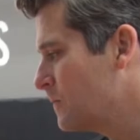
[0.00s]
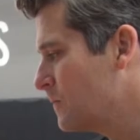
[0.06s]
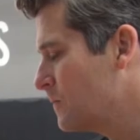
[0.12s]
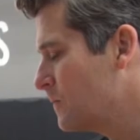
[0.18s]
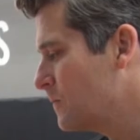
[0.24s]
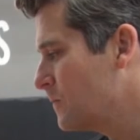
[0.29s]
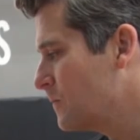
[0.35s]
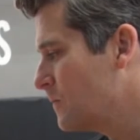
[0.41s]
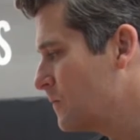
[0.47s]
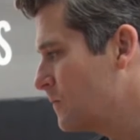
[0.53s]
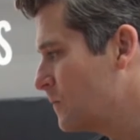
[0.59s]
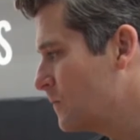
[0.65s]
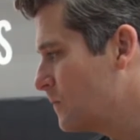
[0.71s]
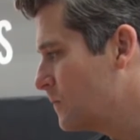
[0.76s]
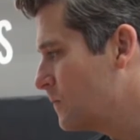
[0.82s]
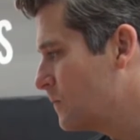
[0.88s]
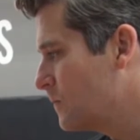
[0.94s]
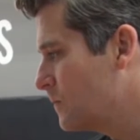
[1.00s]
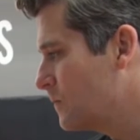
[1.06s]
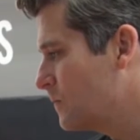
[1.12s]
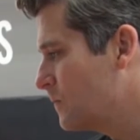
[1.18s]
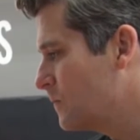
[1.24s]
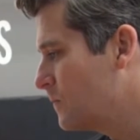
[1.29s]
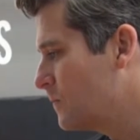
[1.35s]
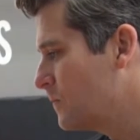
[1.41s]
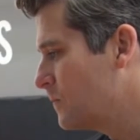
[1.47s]

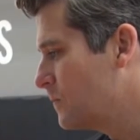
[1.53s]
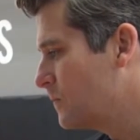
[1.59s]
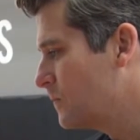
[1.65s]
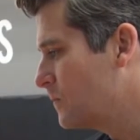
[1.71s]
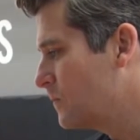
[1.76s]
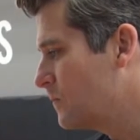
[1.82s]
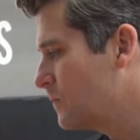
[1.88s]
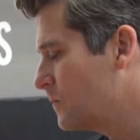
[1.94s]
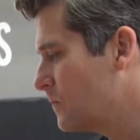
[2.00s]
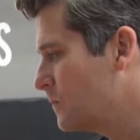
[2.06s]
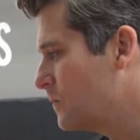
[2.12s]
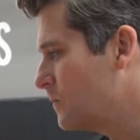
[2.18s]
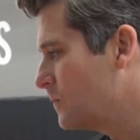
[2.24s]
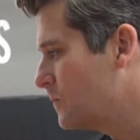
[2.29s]
This person isn't speaking.